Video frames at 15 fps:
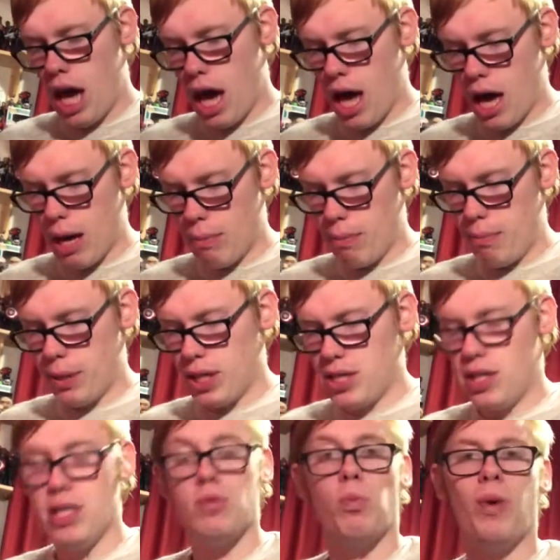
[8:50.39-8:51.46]
Um, but
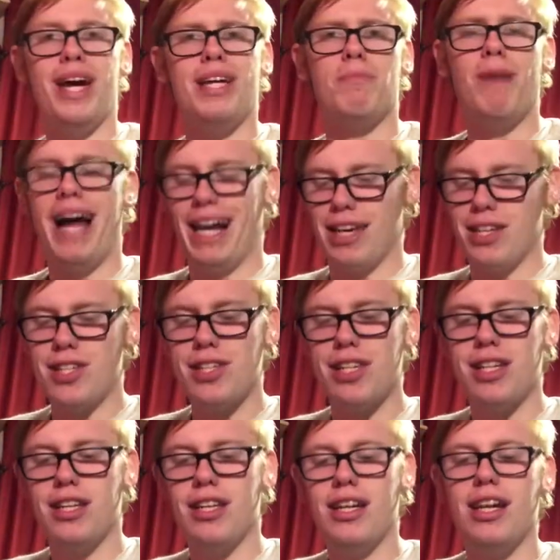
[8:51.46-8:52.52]
this is Weird
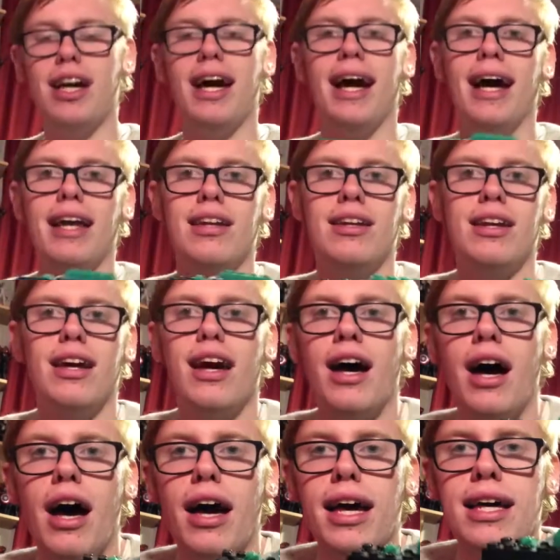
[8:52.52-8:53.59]
Malice, and
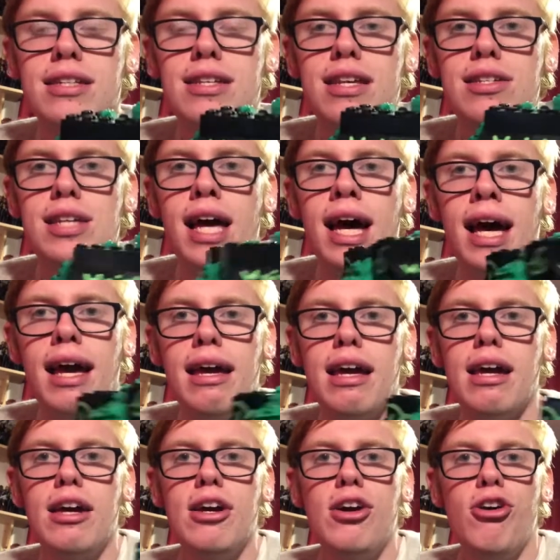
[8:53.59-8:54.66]
uh, it is a
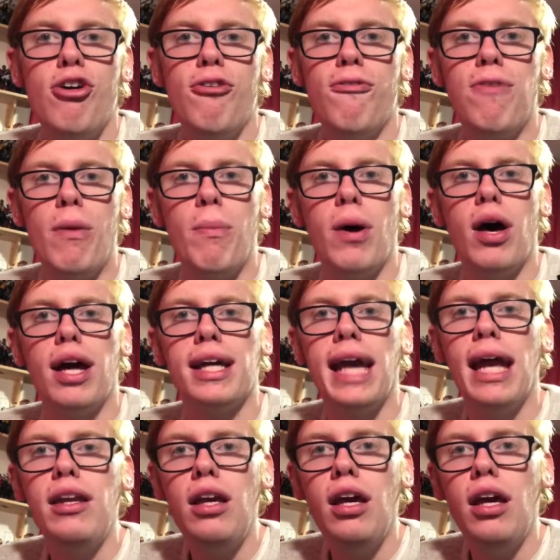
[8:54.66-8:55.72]
flipper
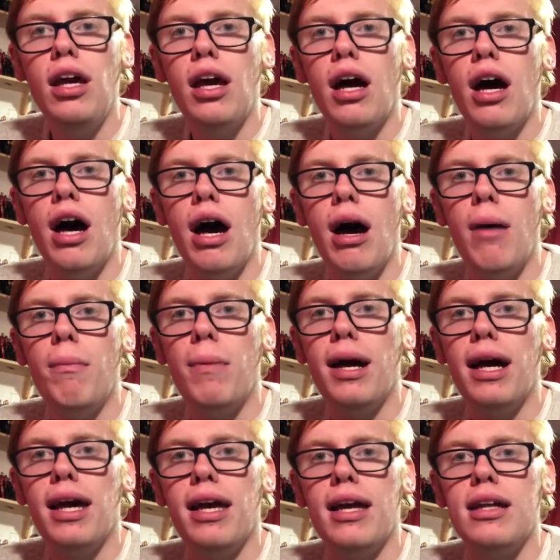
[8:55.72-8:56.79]
again. Um,
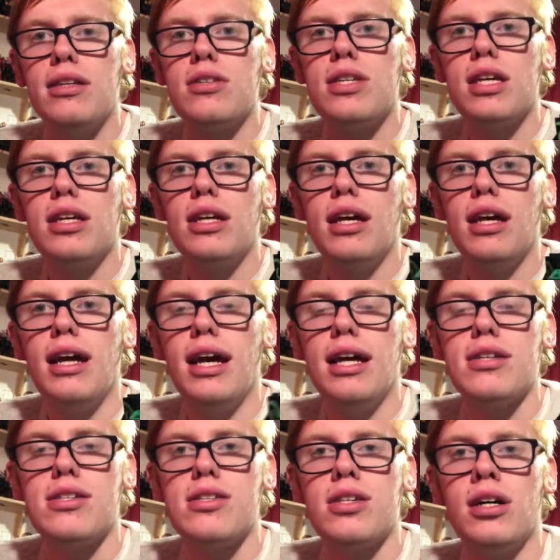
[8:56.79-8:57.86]
it
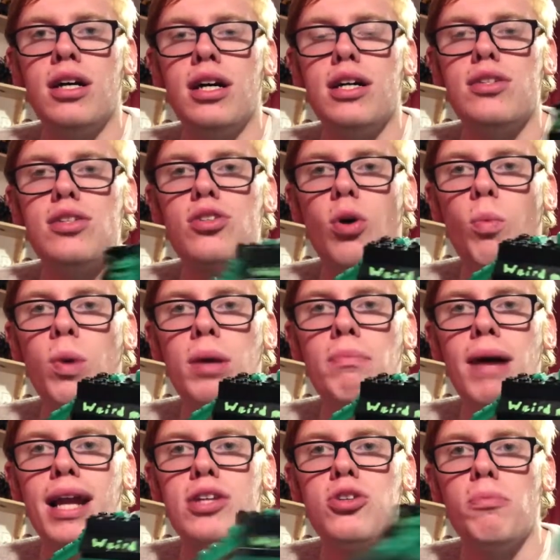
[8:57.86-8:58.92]
has its eyes, it's got Weird
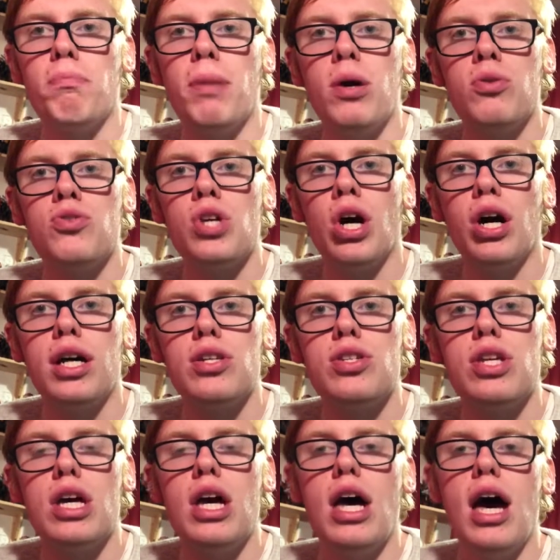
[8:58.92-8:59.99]
Malice on both
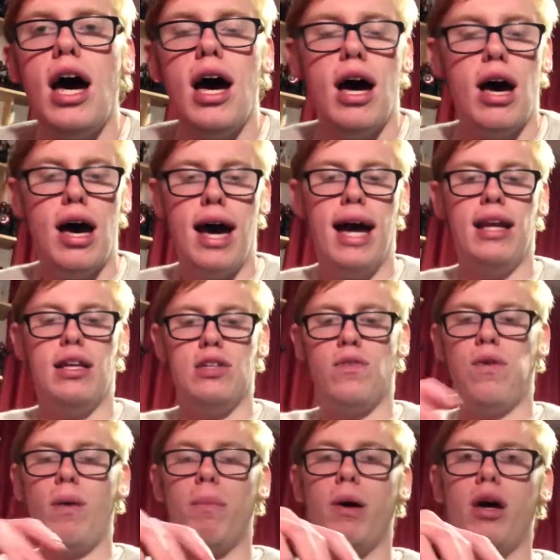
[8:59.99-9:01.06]
sides, uh, and its
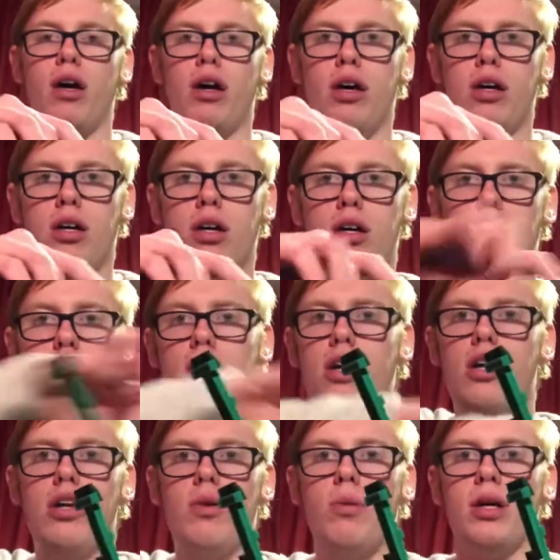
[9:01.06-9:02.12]
flipper
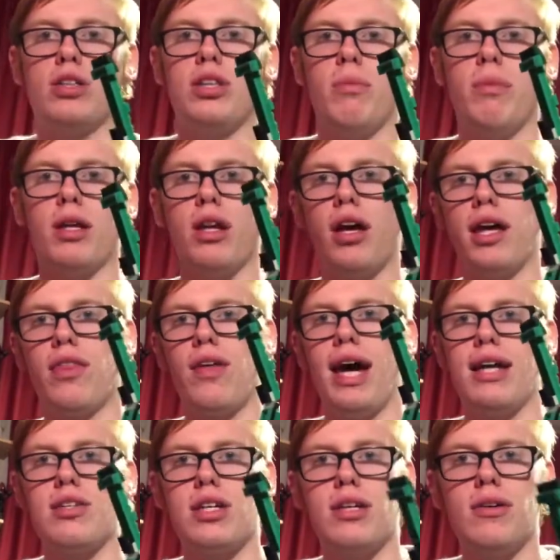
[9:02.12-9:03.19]
looks something like
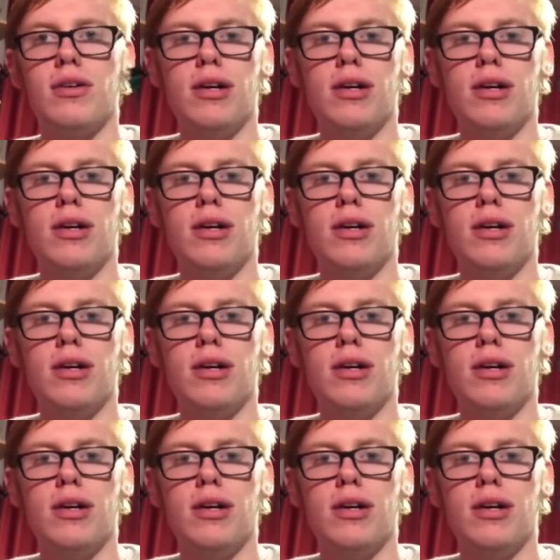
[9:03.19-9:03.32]
that.